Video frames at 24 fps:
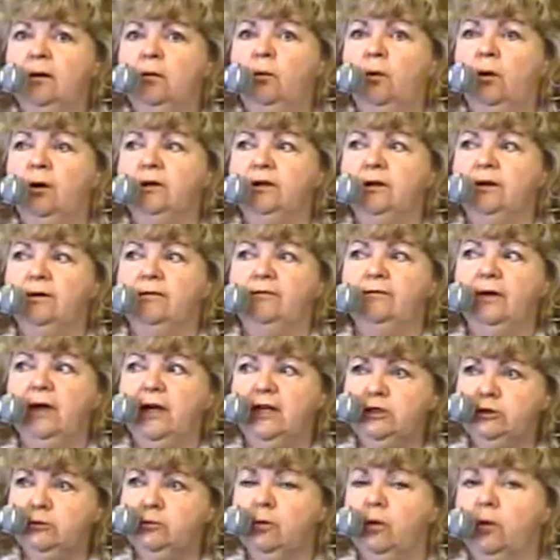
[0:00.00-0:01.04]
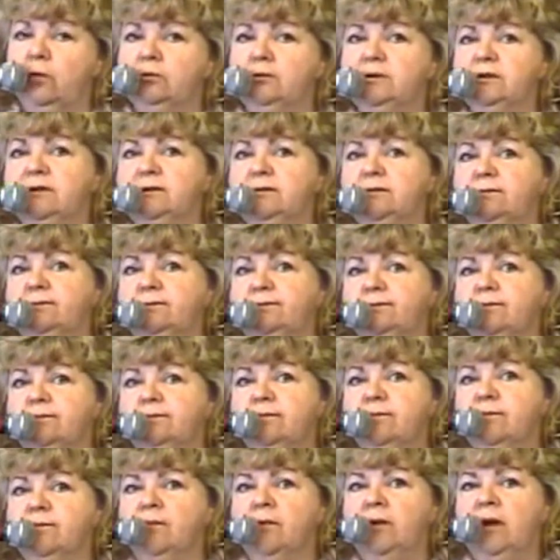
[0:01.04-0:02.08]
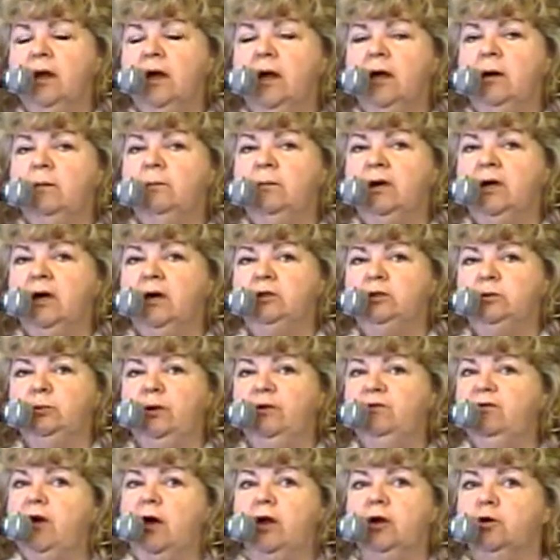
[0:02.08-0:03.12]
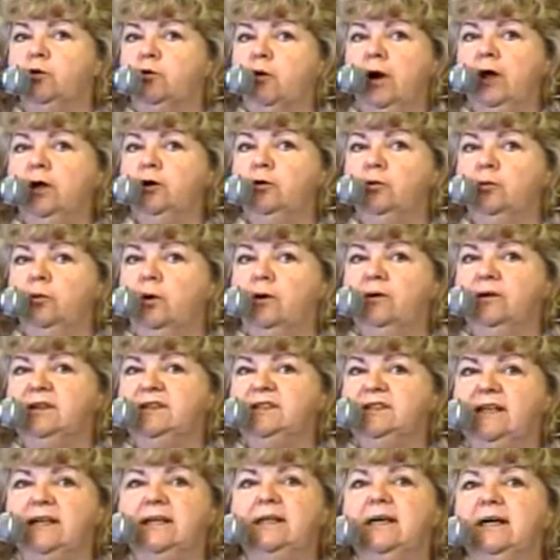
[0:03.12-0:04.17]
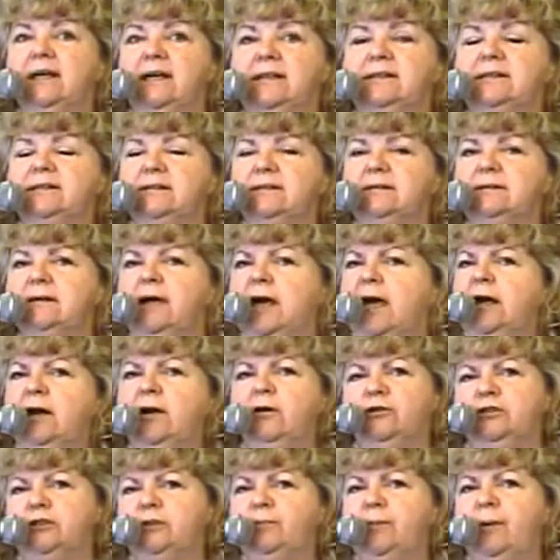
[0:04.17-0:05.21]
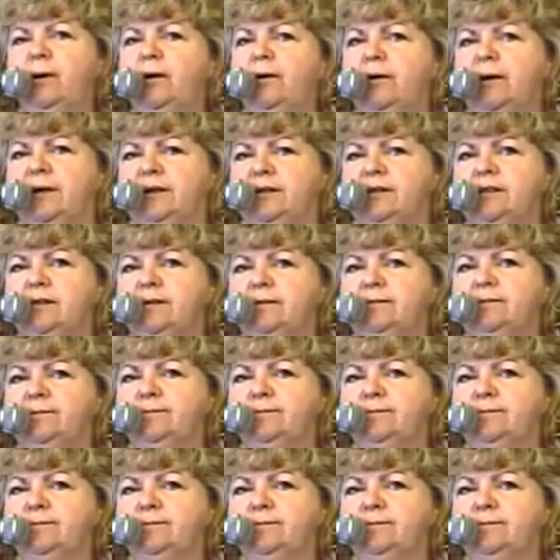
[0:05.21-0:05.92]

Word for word: what the flesh wants, because we've got a greater one that's in us, in our spirit.